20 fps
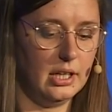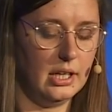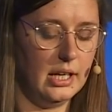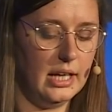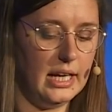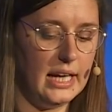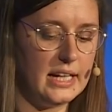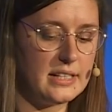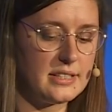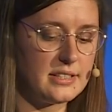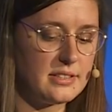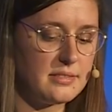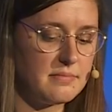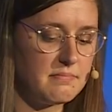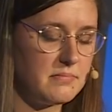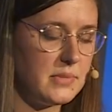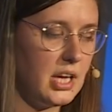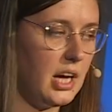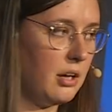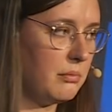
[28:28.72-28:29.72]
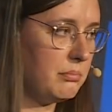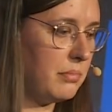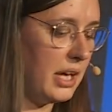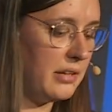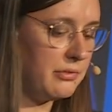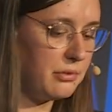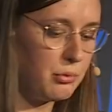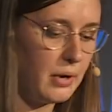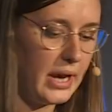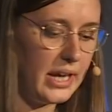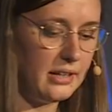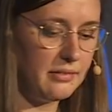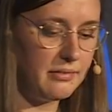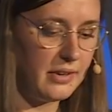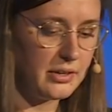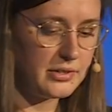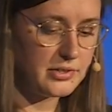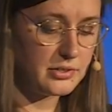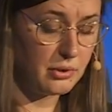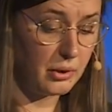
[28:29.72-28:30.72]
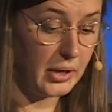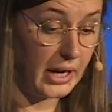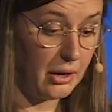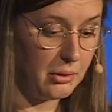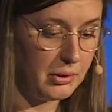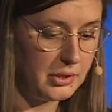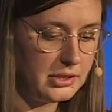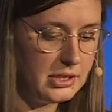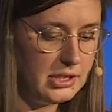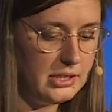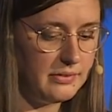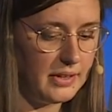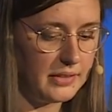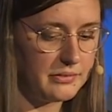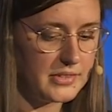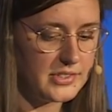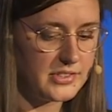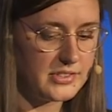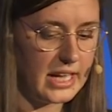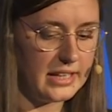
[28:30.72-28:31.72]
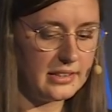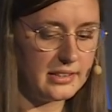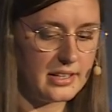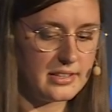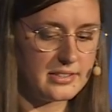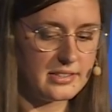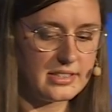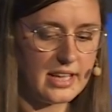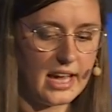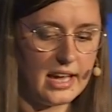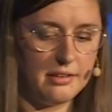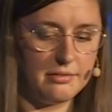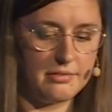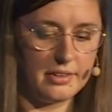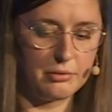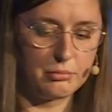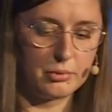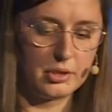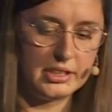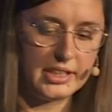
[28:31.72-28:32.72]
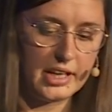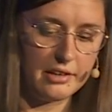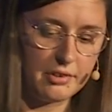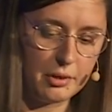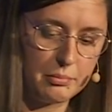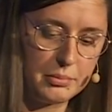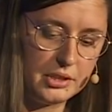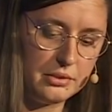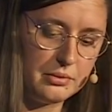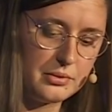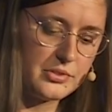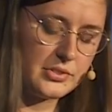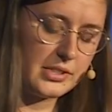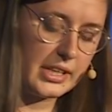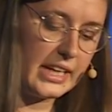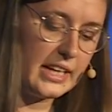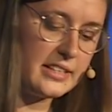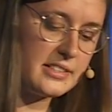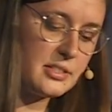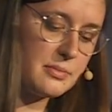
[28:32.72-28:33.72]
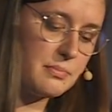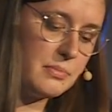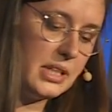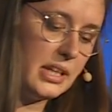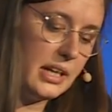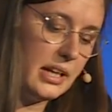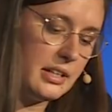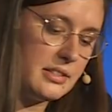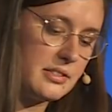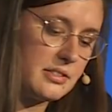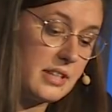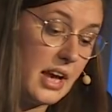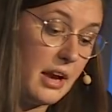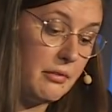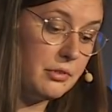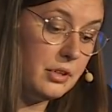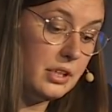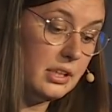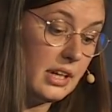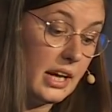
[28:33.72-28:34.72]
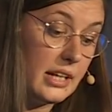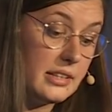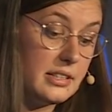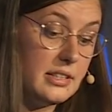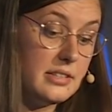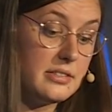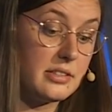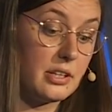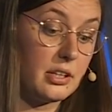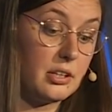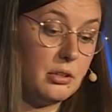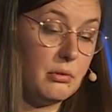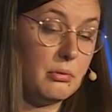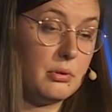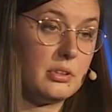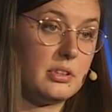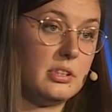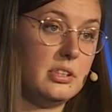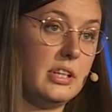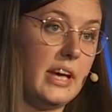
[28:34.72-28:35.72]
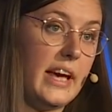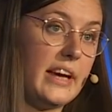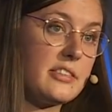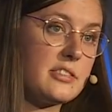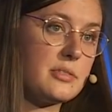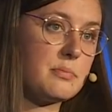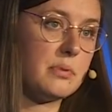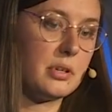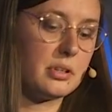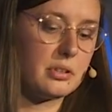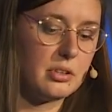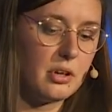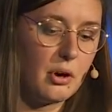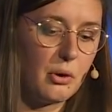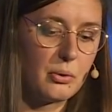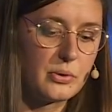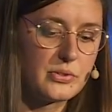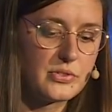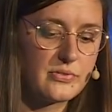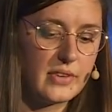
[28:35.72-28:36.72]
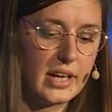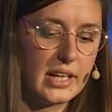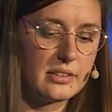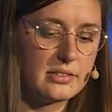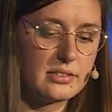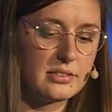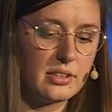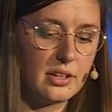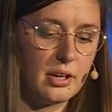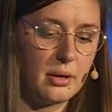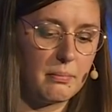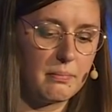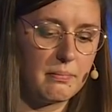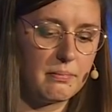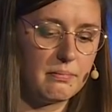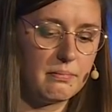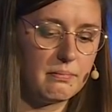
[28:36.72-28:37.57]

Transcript: And yeah, by the way, there is no guarantee that this data is safe and will never be used against me. And every IT security expert knows that um,